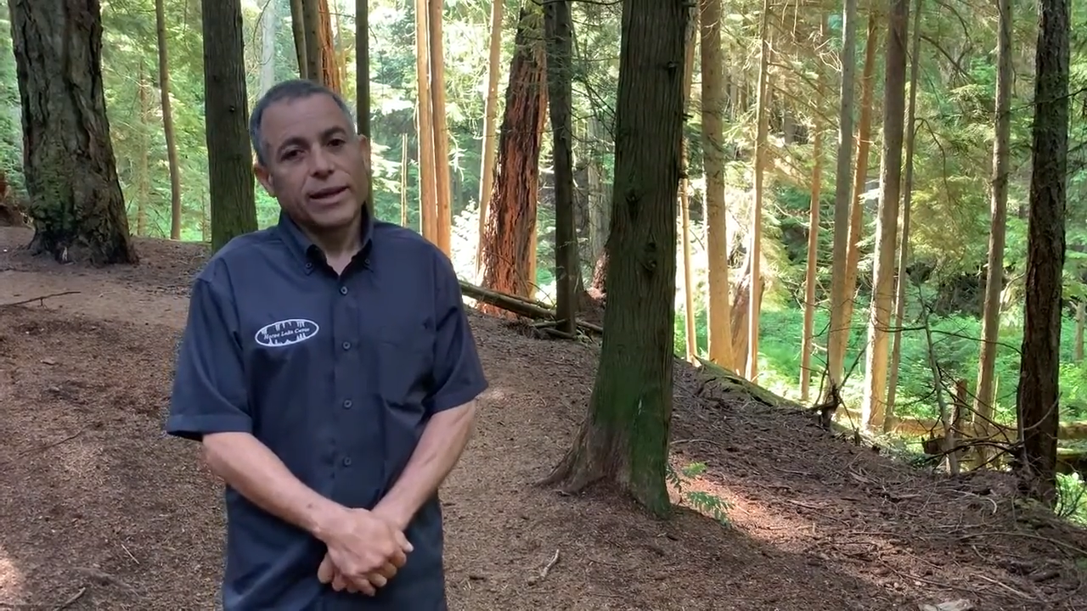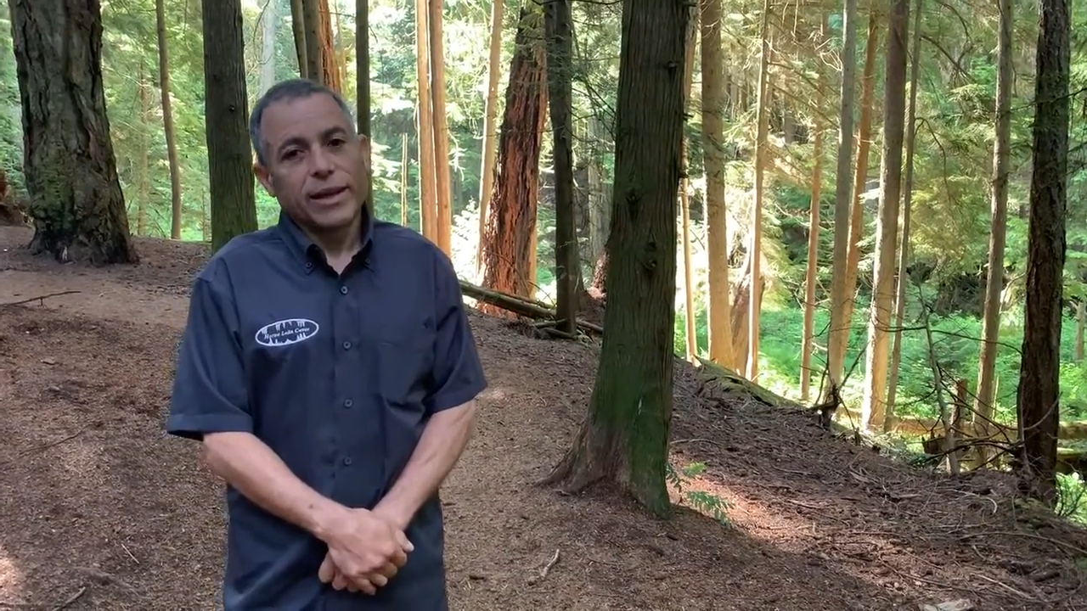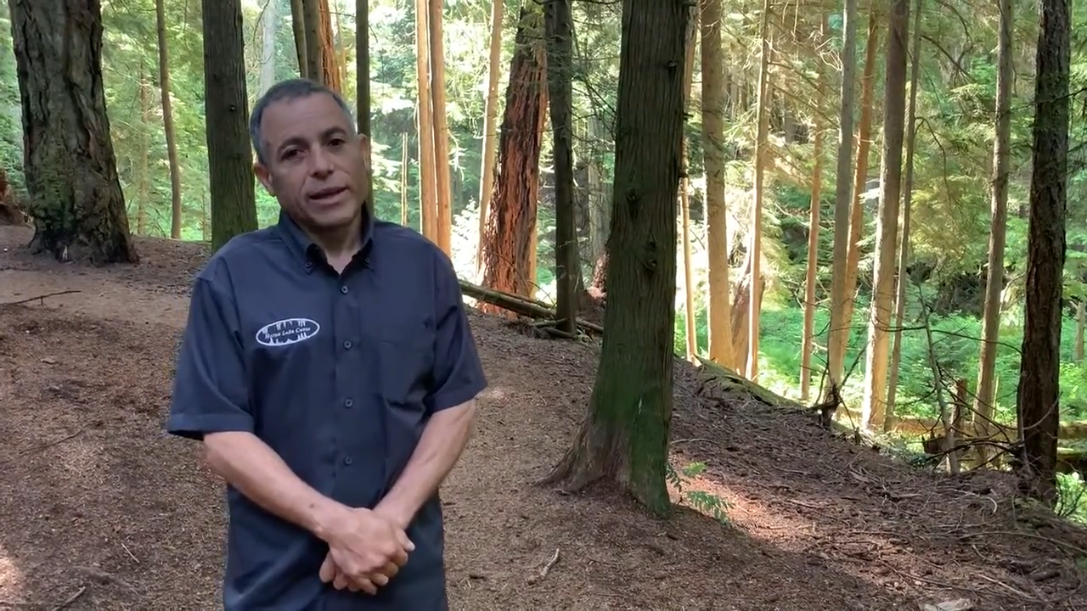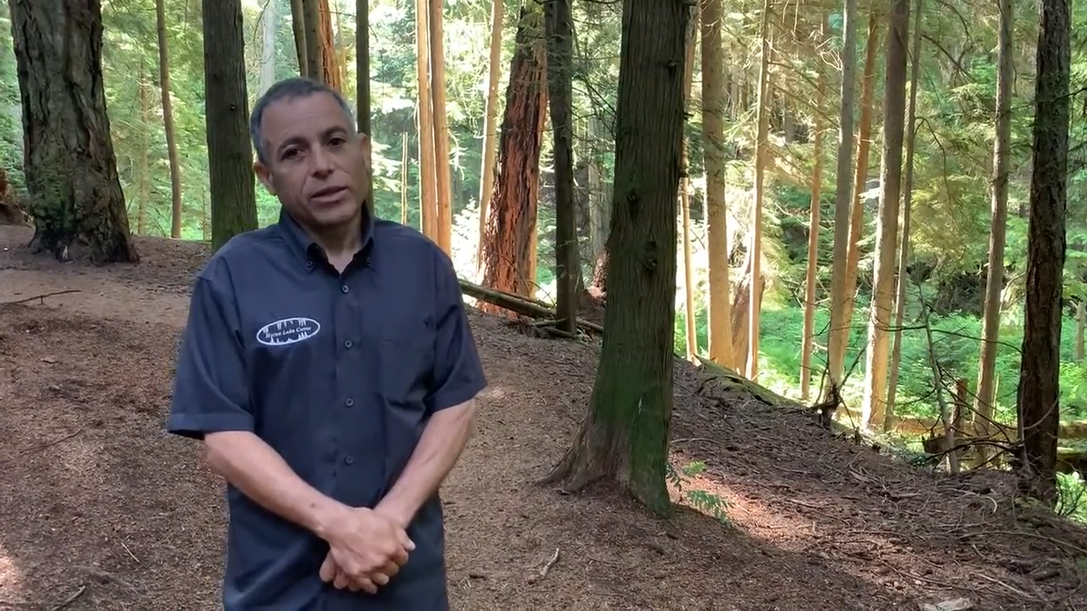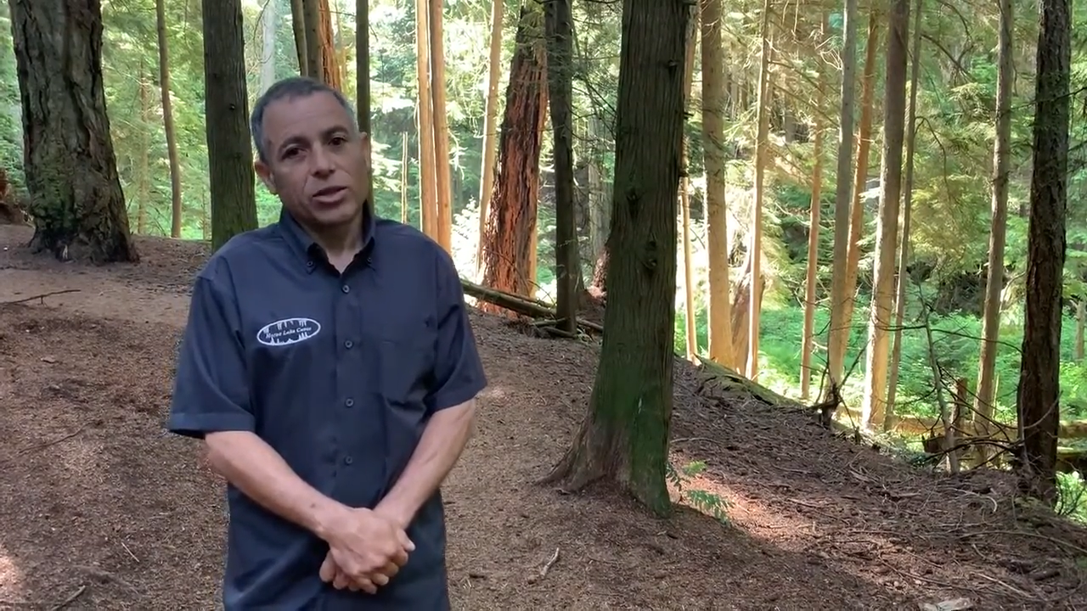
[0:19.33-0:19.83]

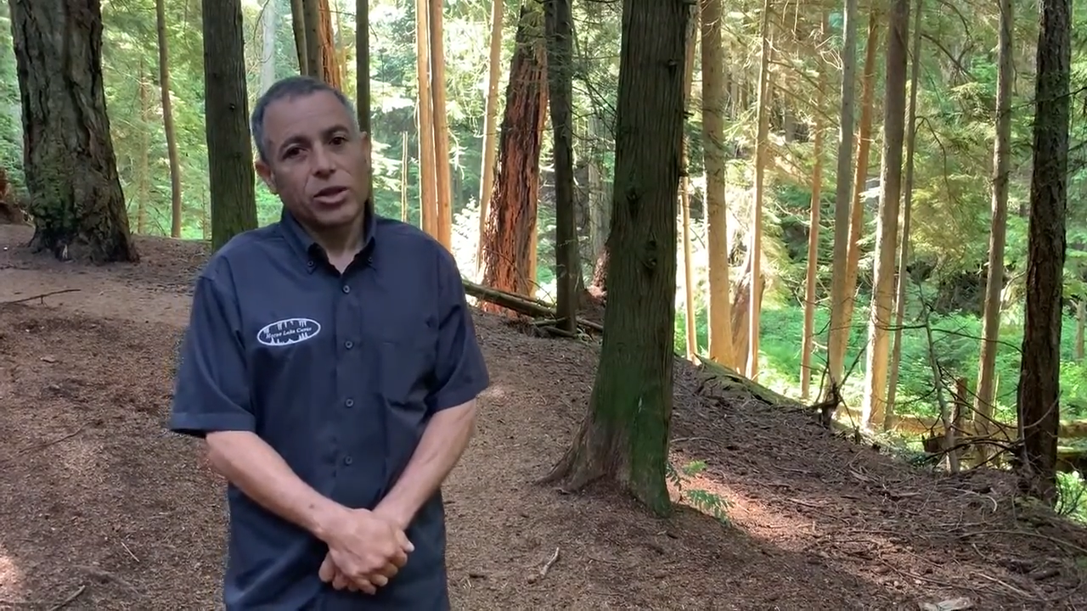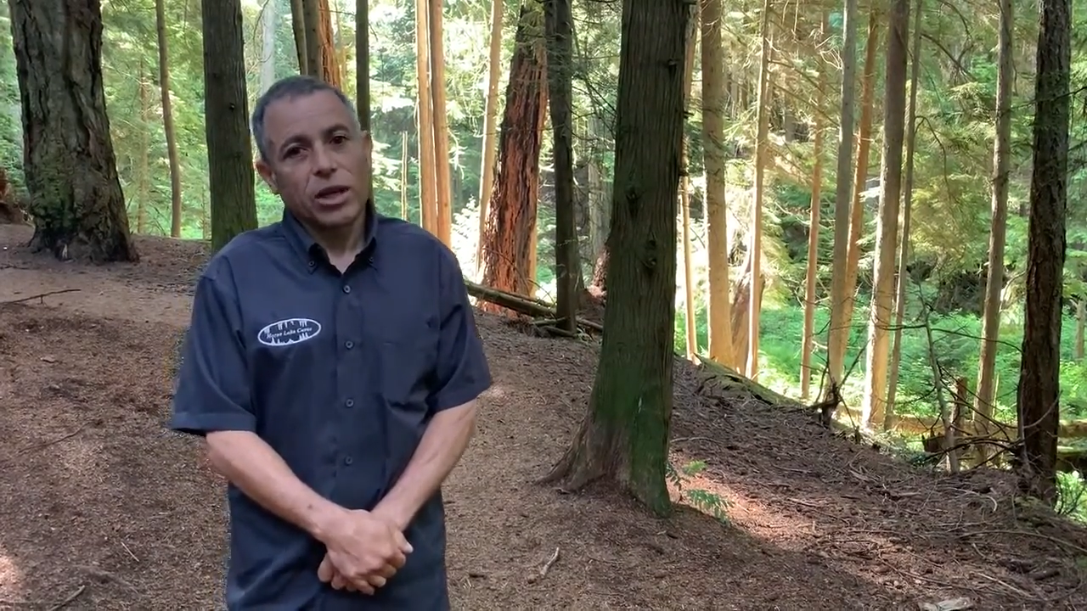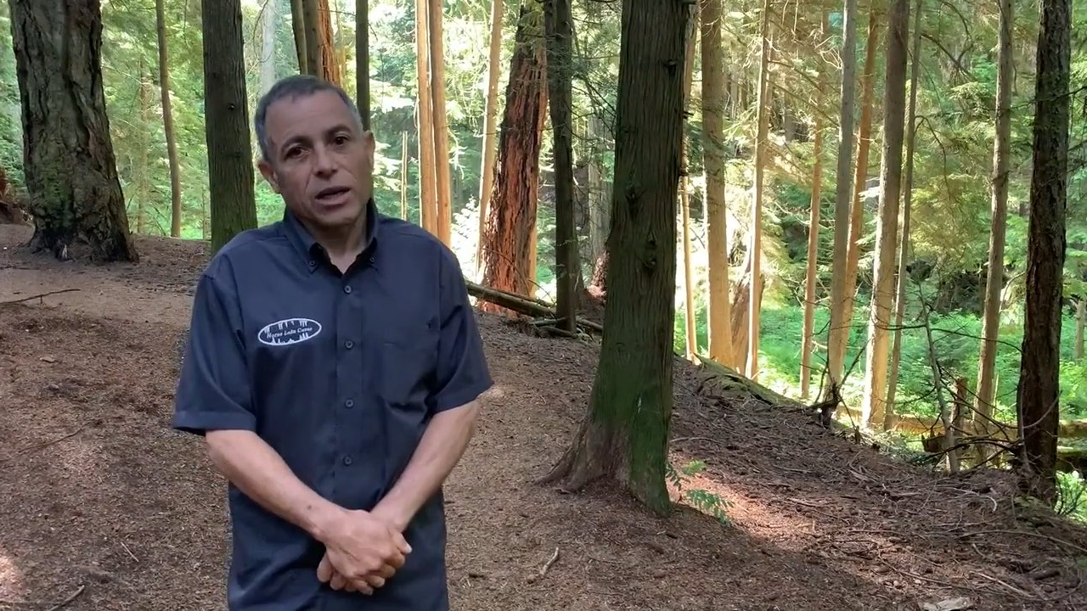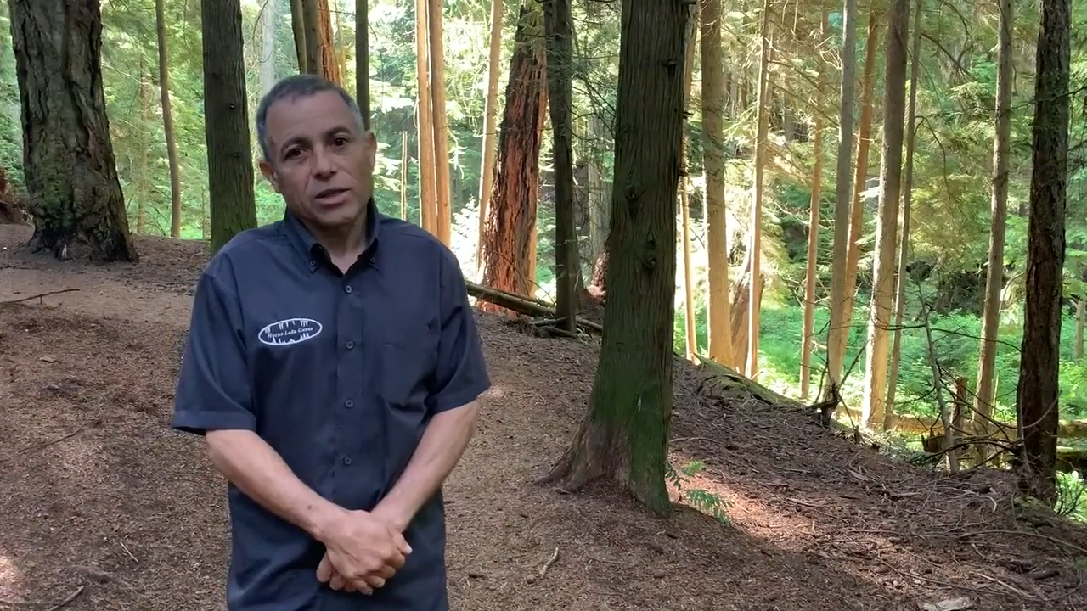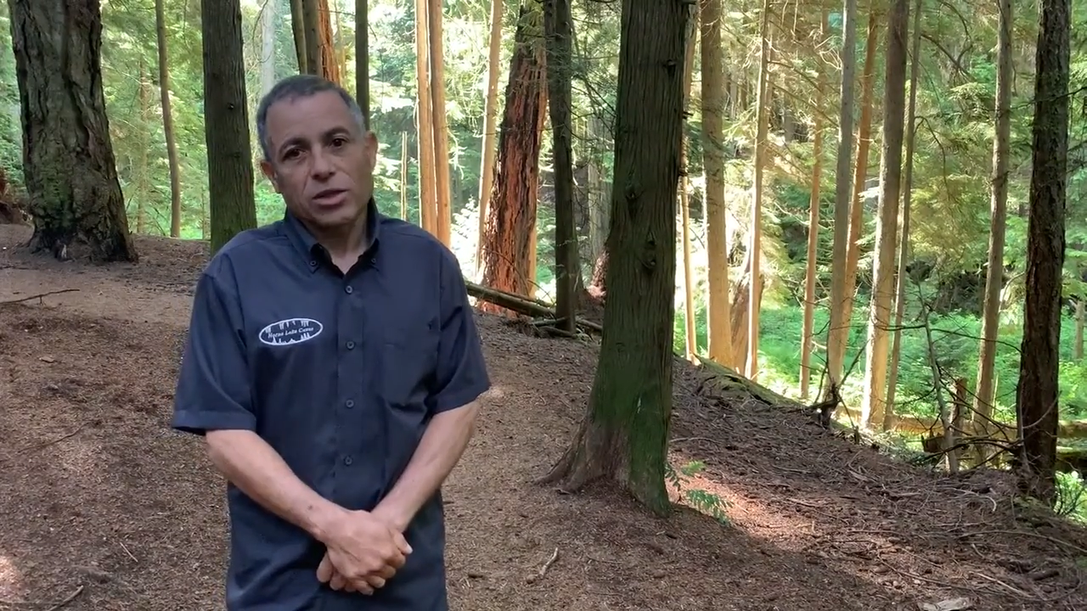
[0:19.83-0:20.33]
and it took
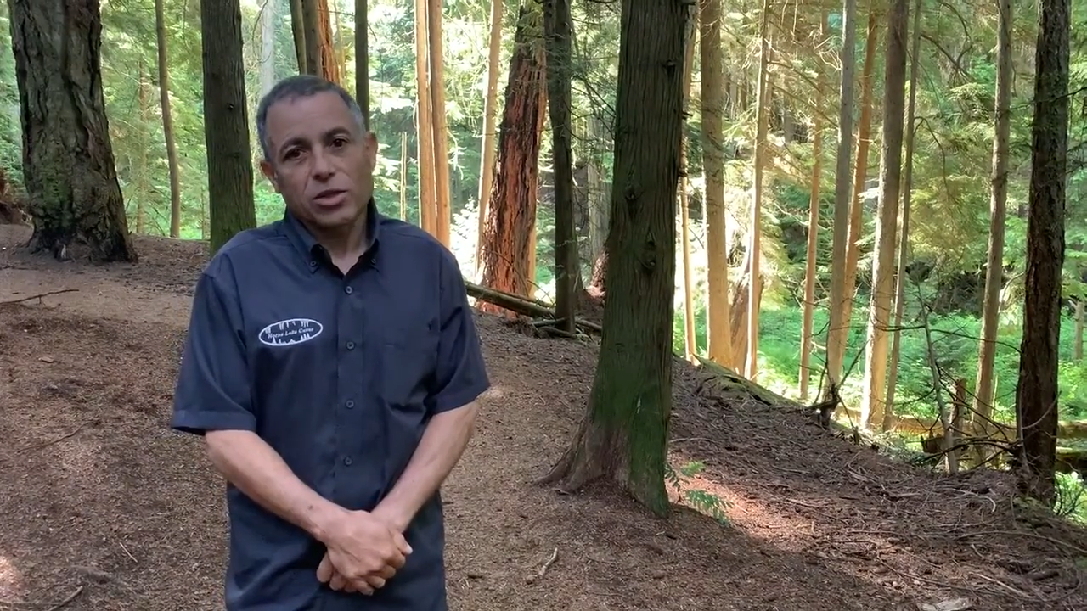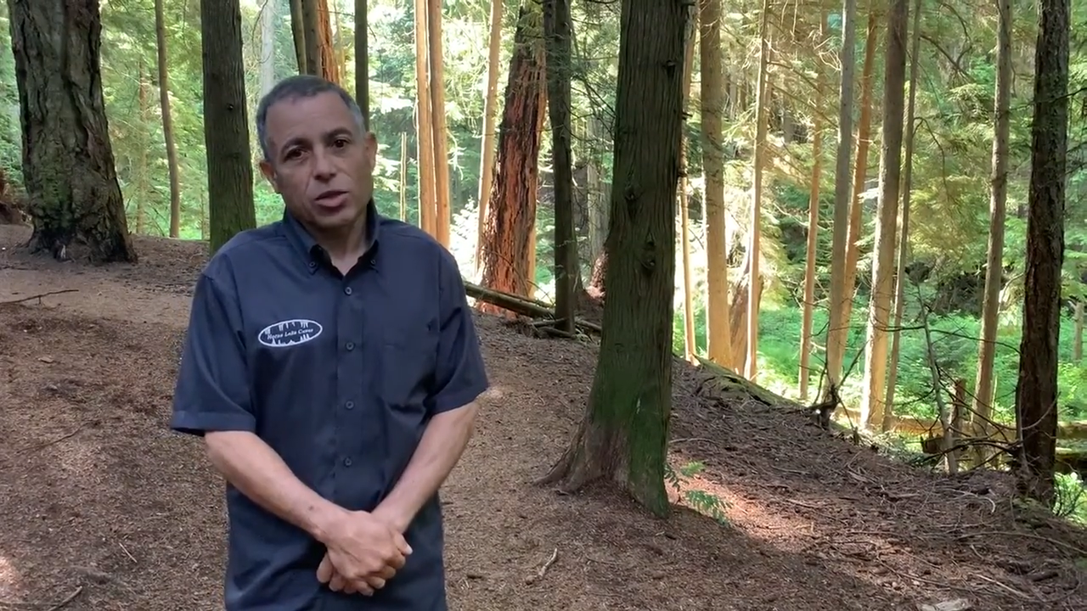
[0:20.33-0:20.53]
us